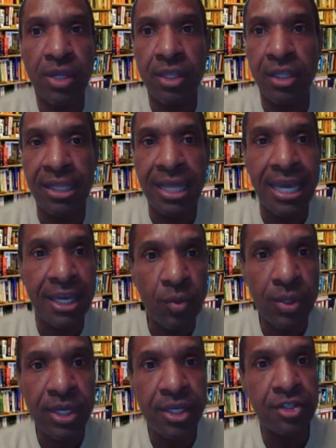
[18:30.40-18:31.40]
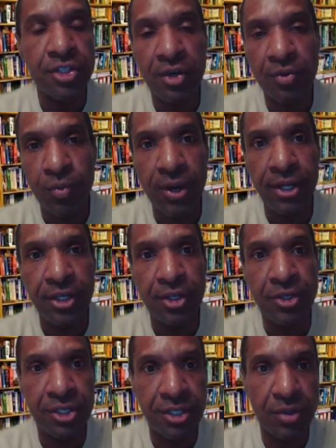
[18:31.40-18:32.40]
language of what you're
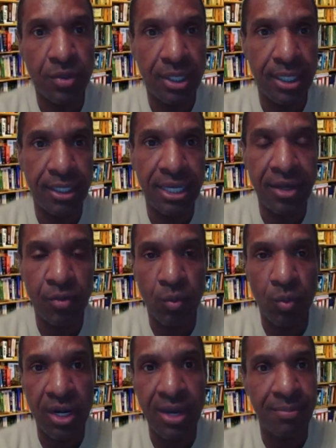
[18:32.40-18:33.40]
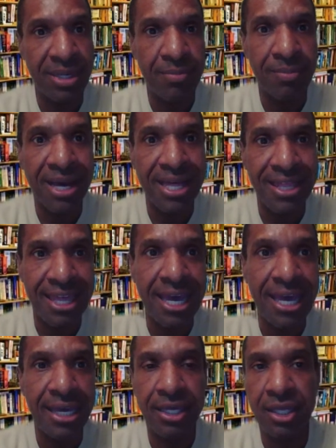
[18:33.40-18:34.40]
doing. And what I mean by
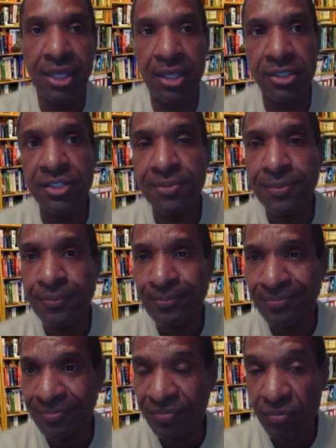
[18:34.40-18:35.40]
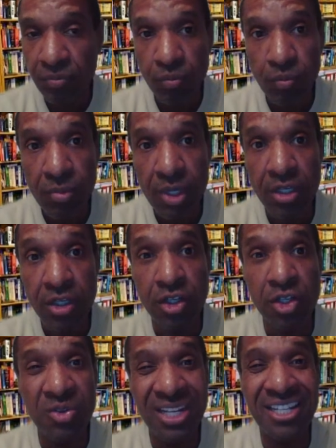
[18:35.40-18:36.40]
that is, do
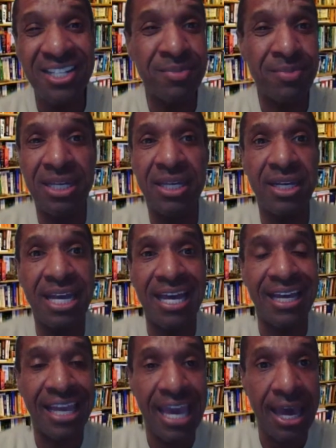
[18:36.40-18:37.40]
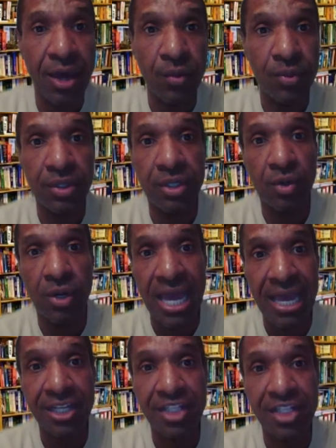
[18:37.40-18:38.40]
you need to be an accountant or
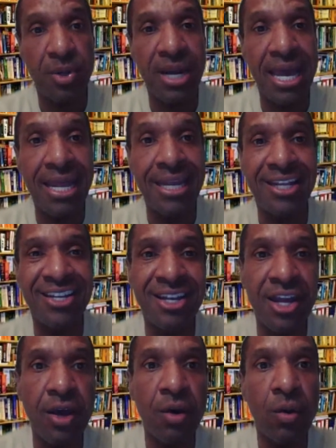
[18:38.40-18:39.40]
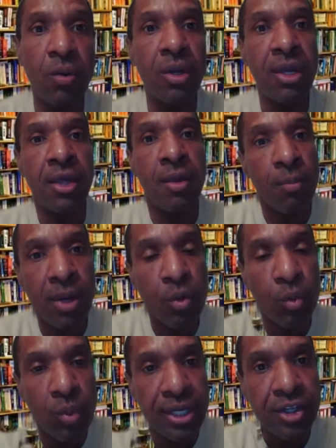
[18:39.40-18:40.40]
expert at it? No. But
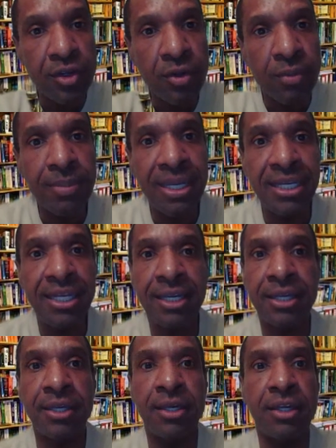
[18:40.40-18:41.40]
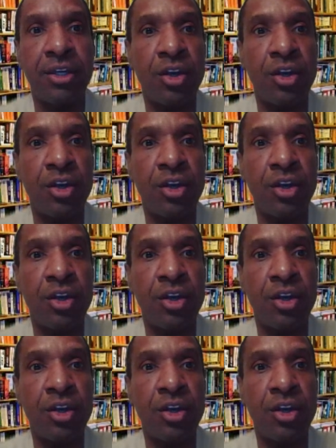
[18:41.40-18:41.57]
when you're meeting,